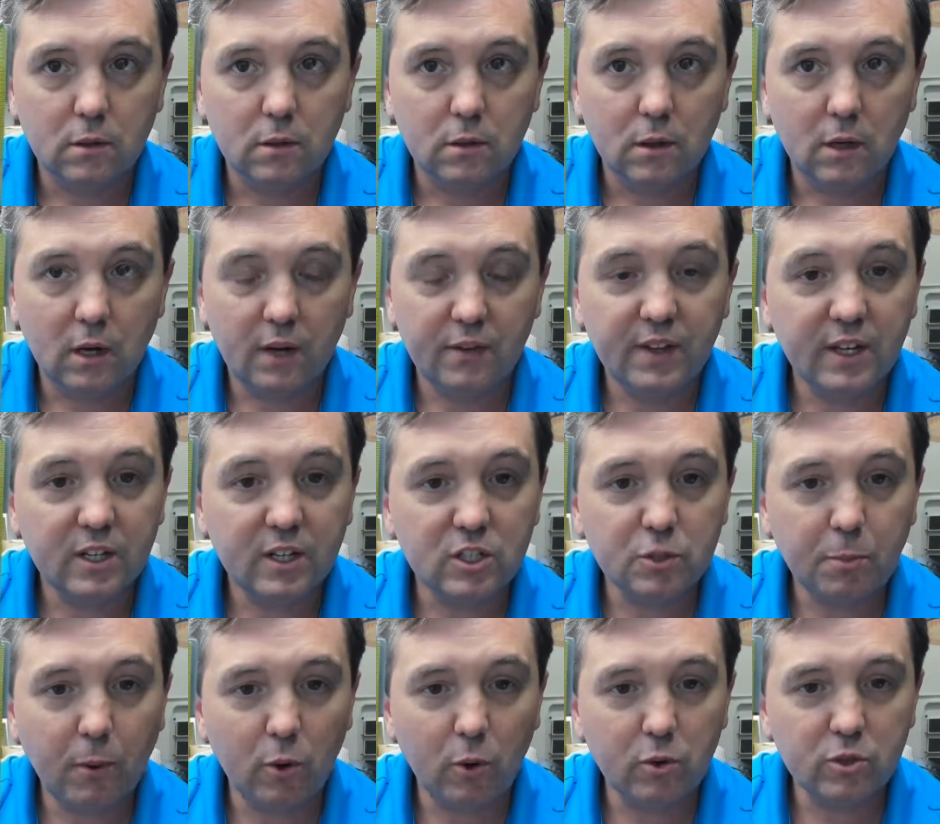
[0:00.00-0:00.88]
on the
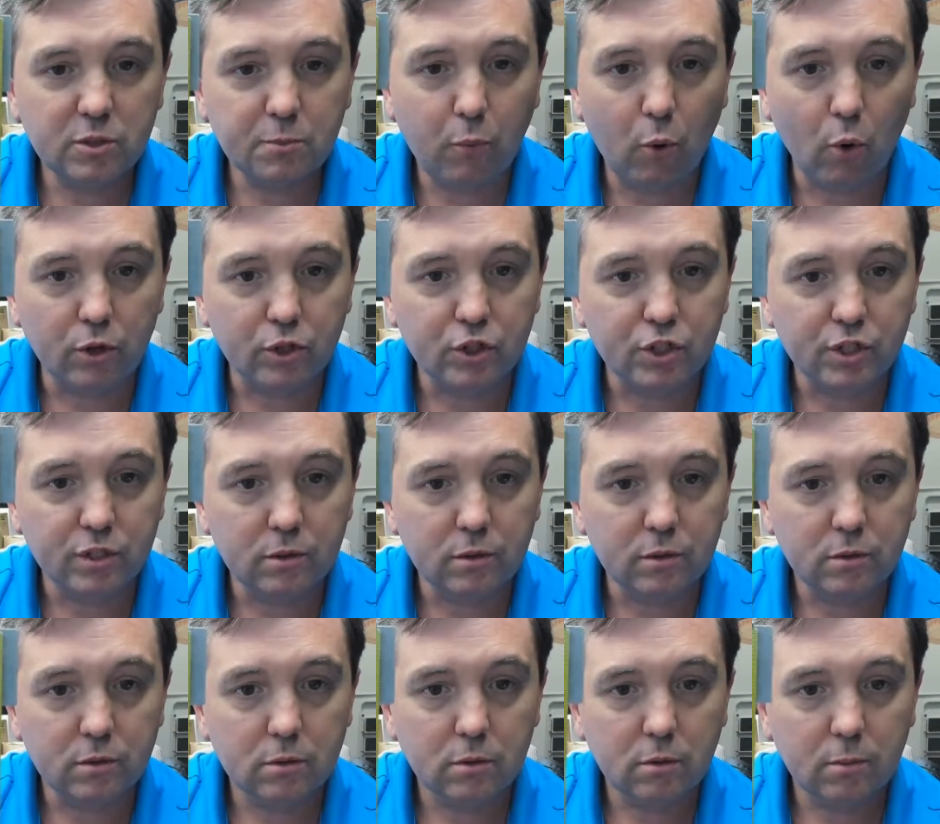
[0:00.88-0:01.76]
exposed portion,
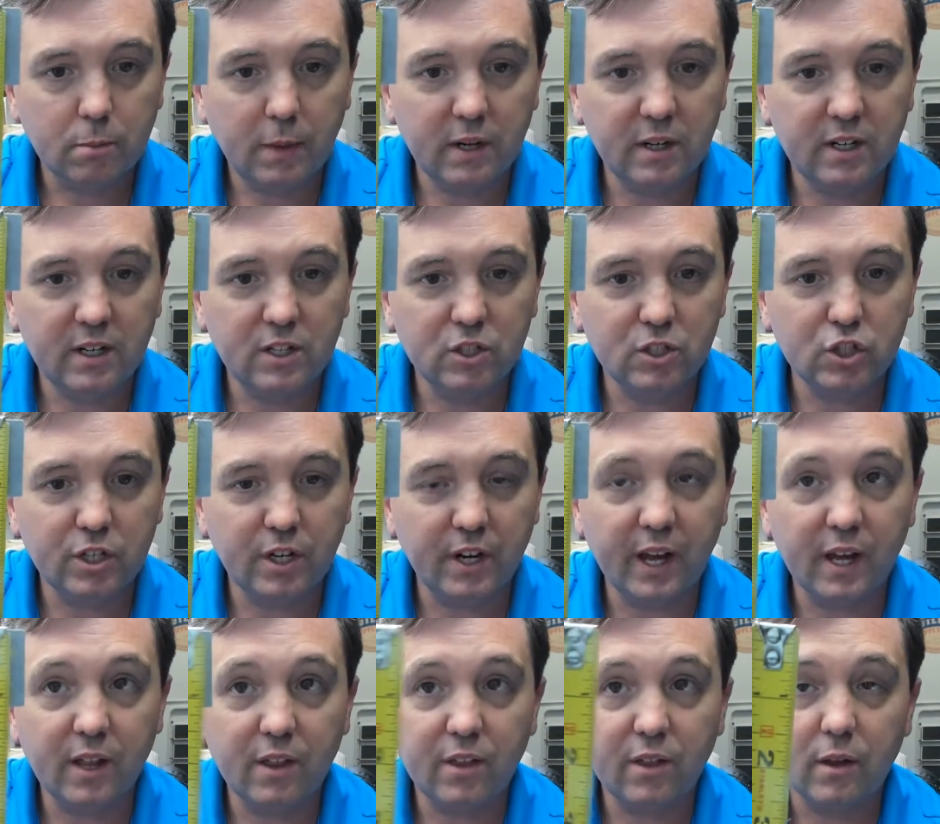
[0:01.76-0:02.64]
about an inch and an
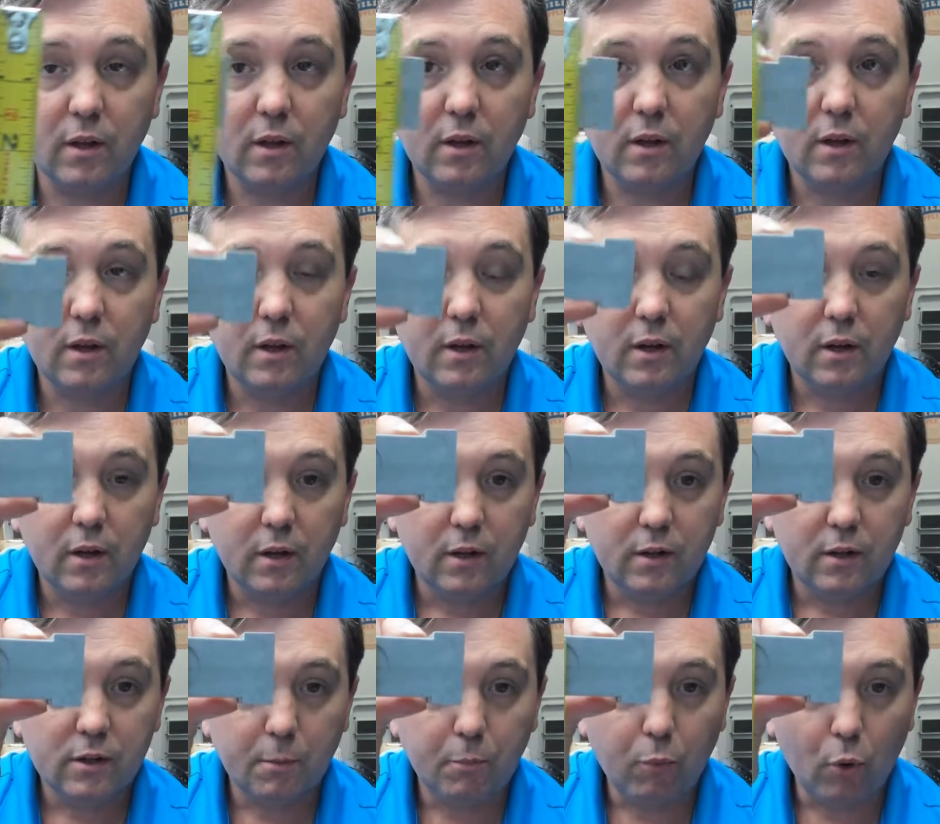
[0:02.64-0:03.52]
eighth.
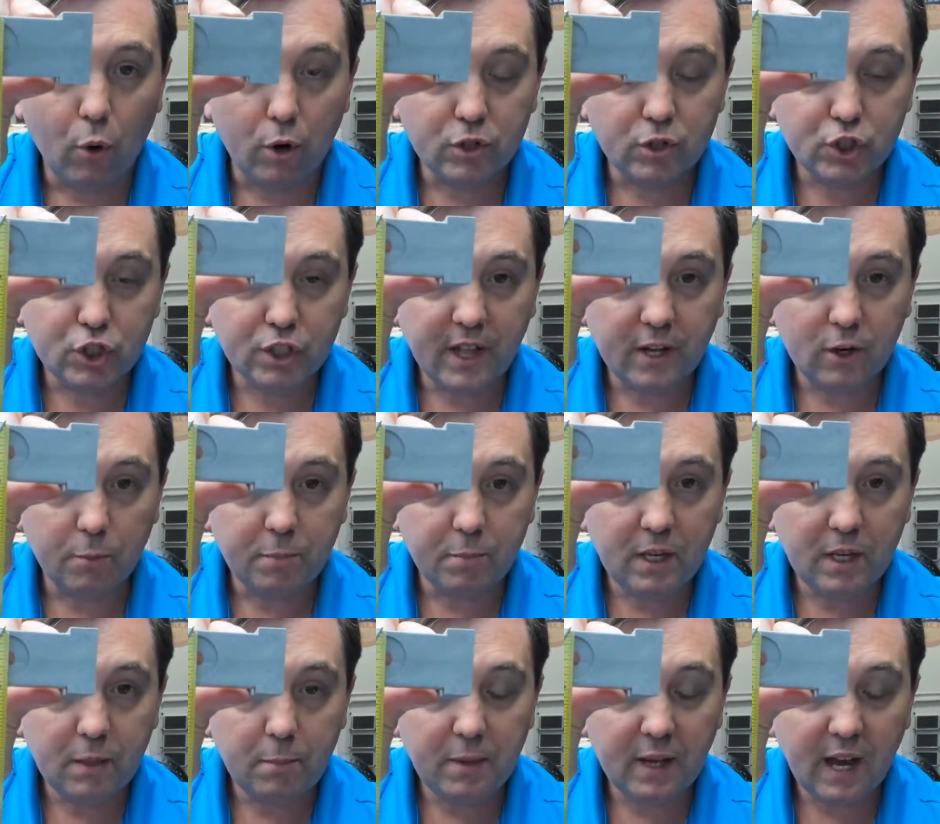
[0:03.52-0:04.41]
The portion that'll
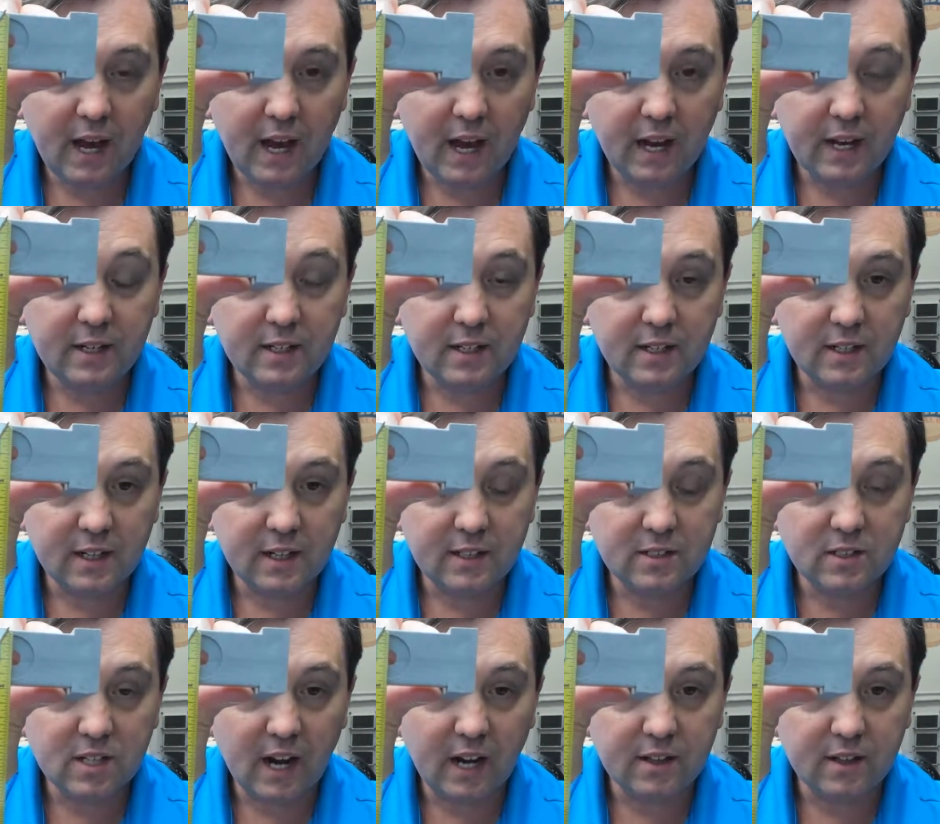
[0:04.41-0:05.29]
be behind and
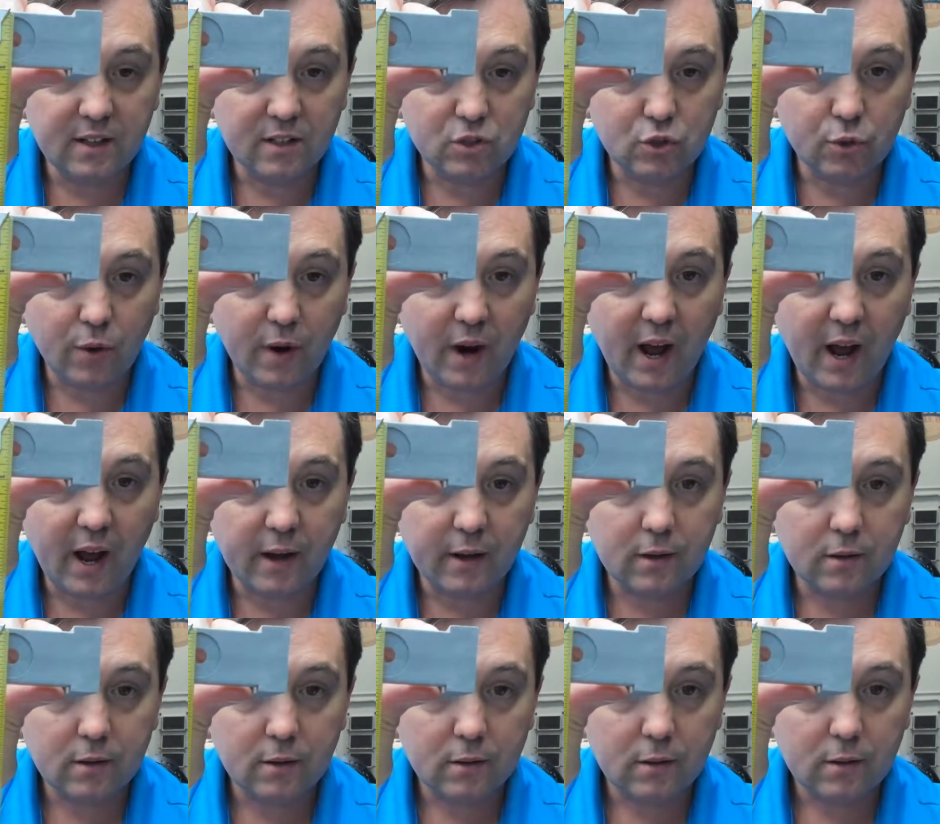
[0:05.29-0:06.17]
inside the track,
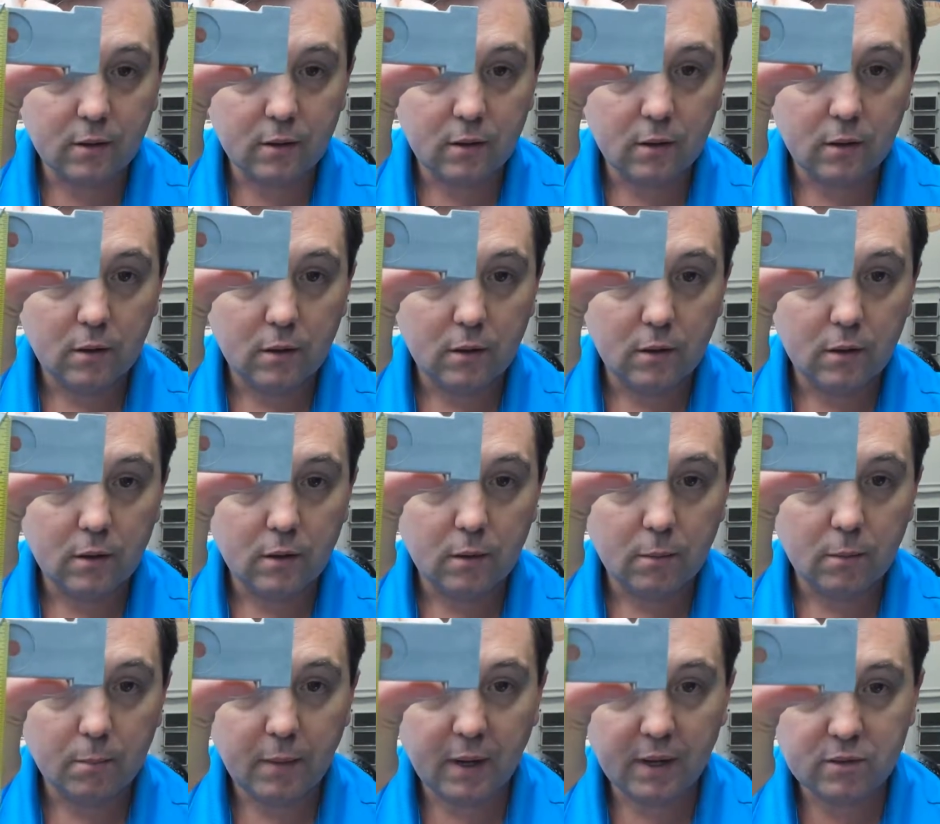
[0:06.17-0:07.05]

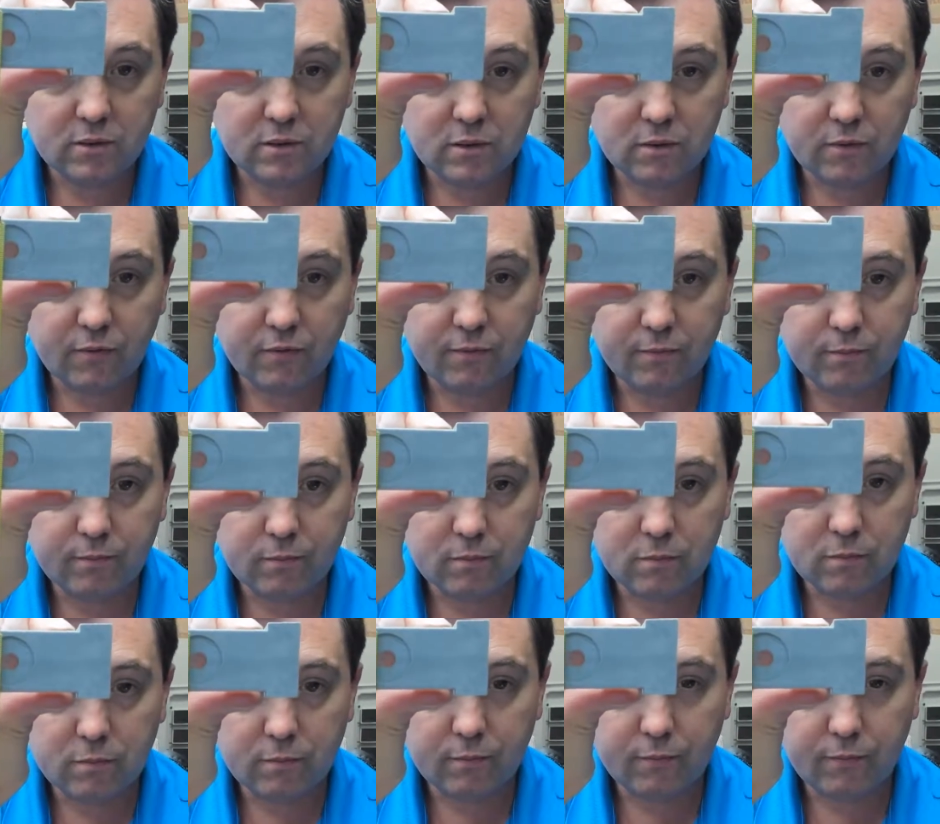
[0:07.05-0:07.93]
about
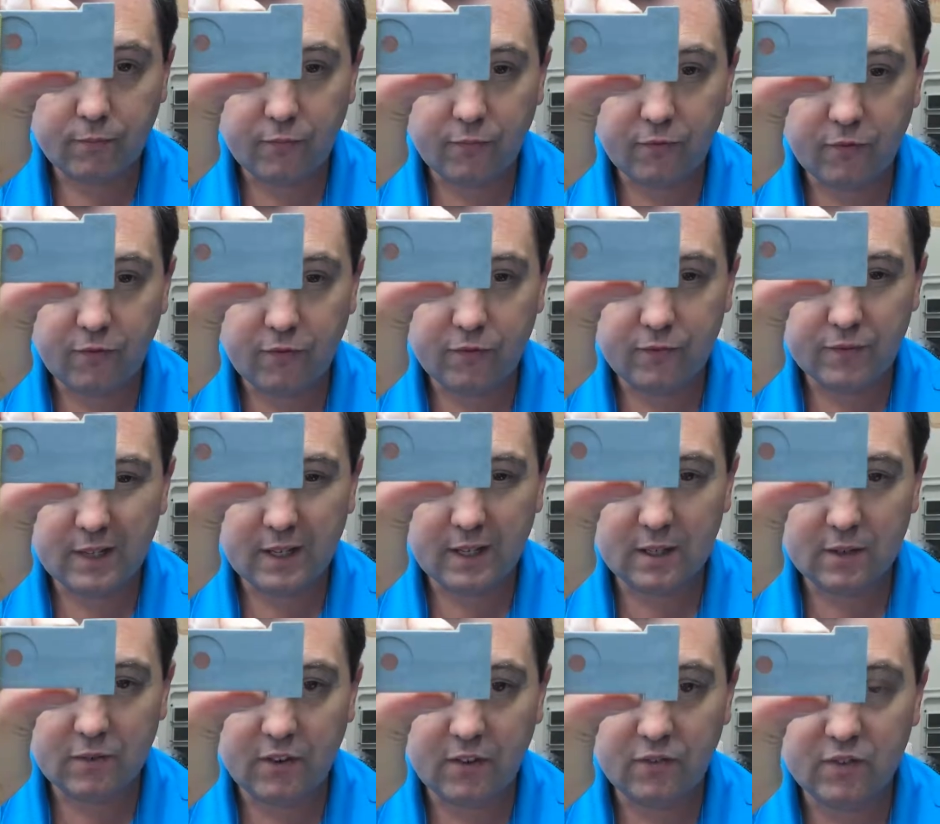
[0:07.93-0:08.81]
yeah,
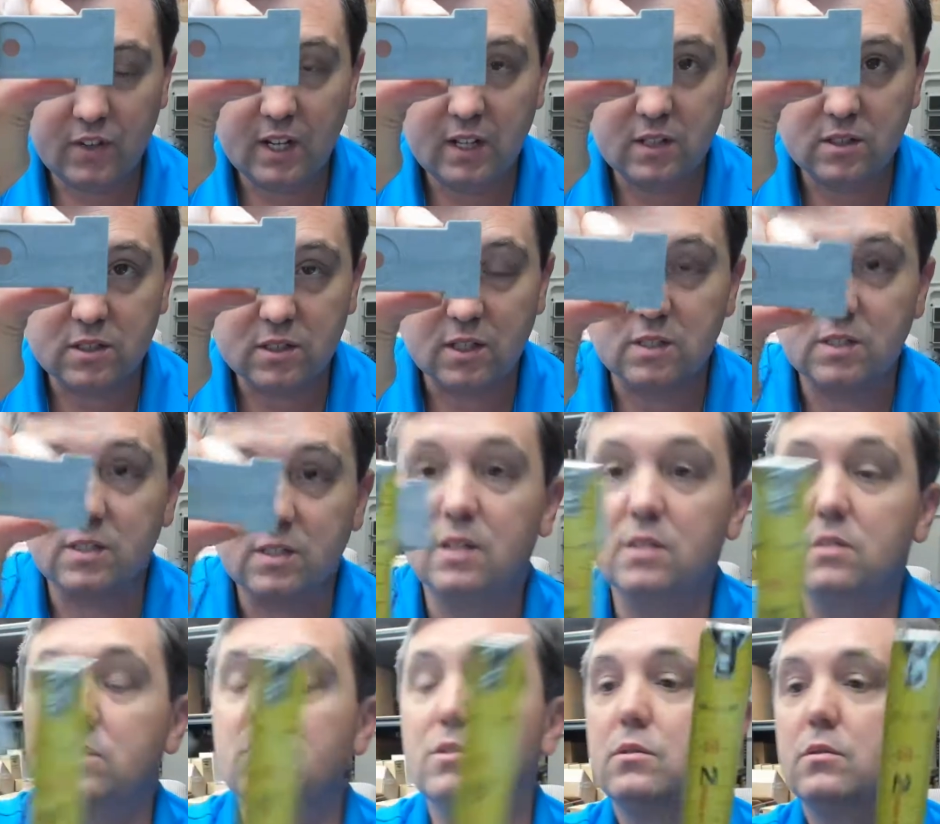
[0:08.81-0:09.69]
15 sixteenths.